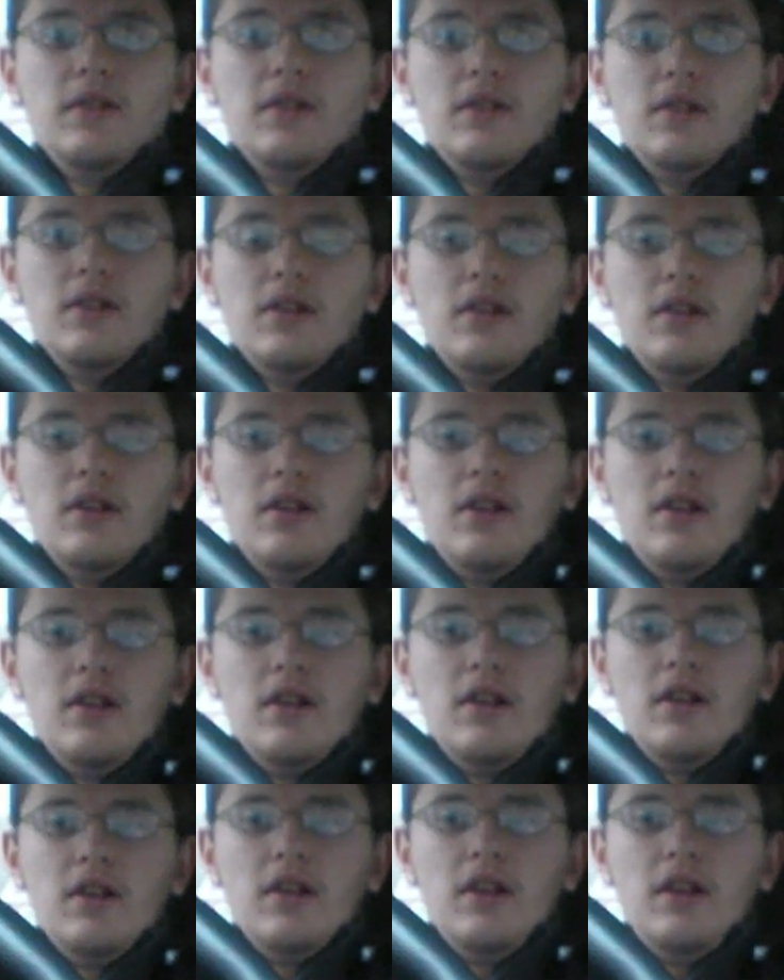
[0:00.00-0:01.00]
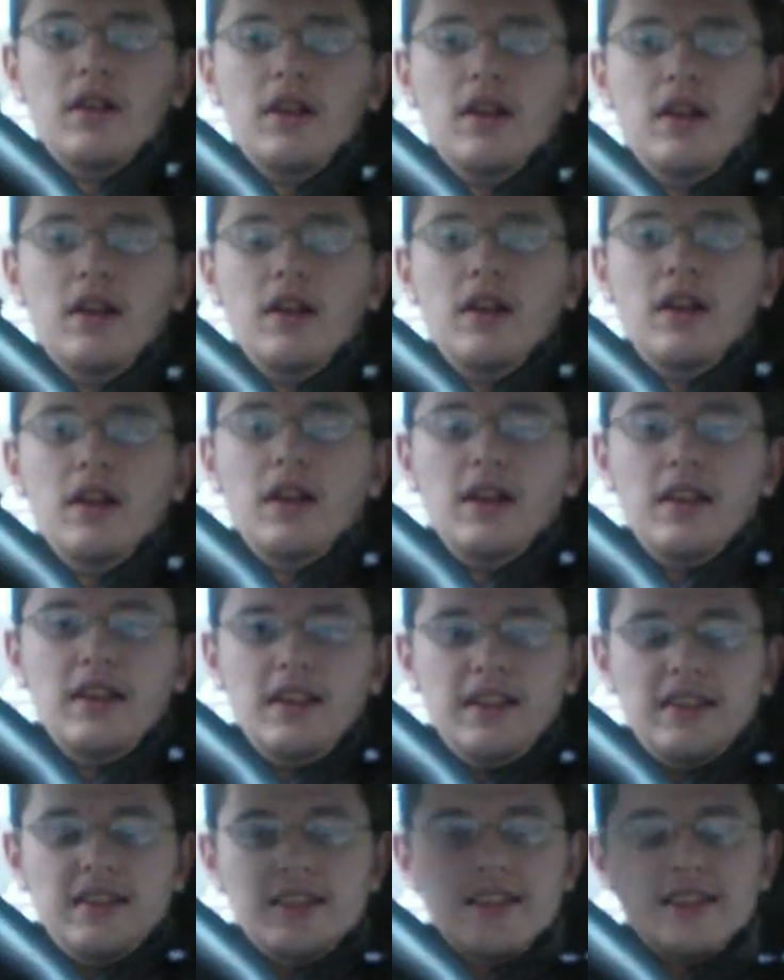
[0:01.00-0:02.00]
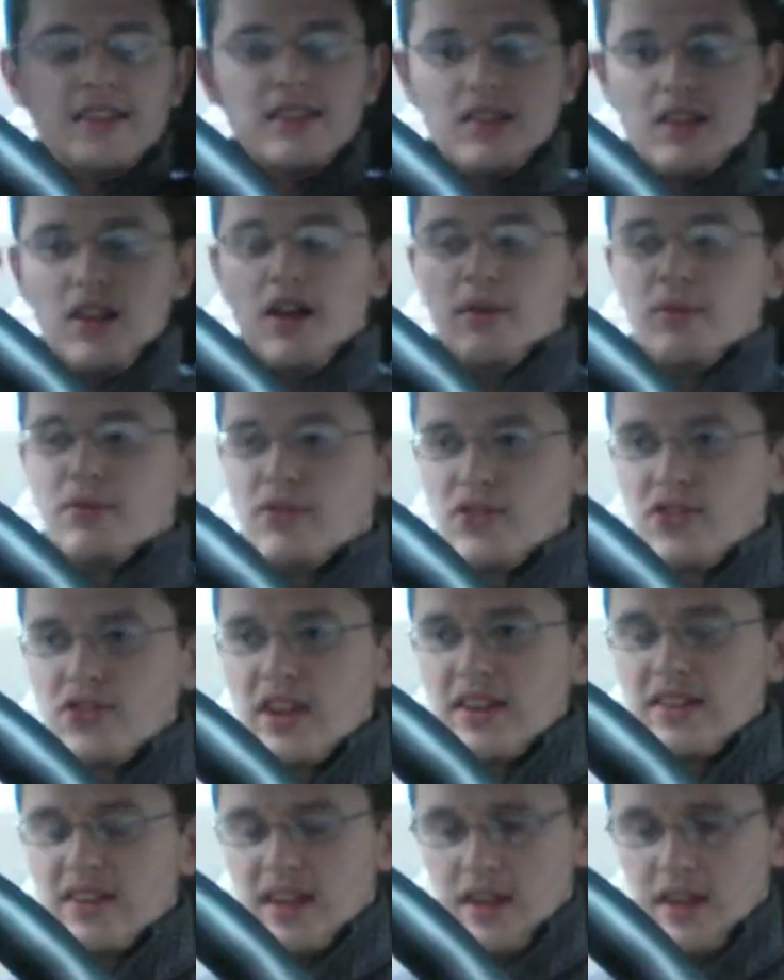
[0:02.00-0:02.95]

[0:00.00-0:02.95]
day to die when you know the